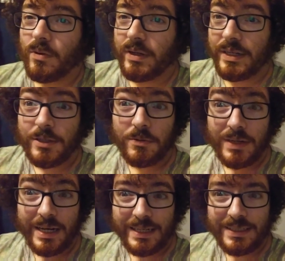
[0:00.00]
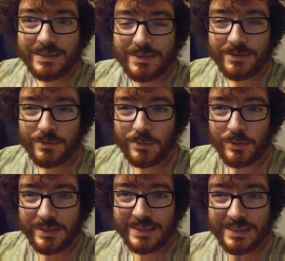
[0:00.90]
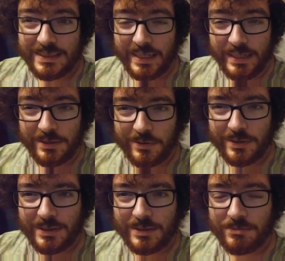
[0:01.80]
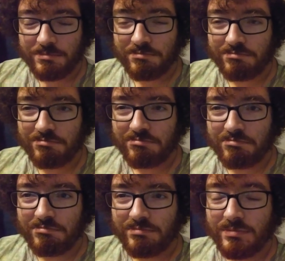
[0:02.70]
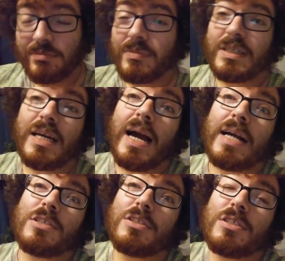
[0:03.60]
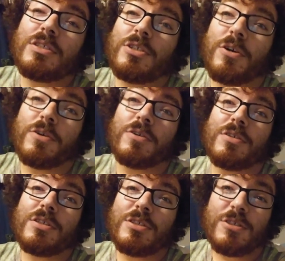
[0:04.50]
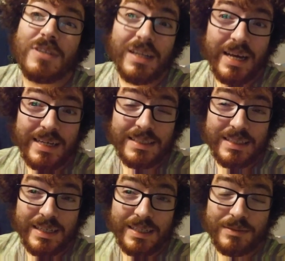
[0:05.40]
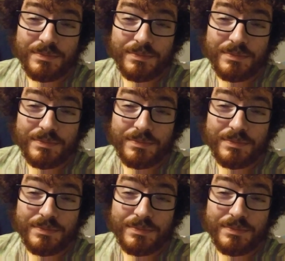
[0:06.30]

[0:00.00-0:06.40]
and go light, or did he stay dark? he actually turned to the light side.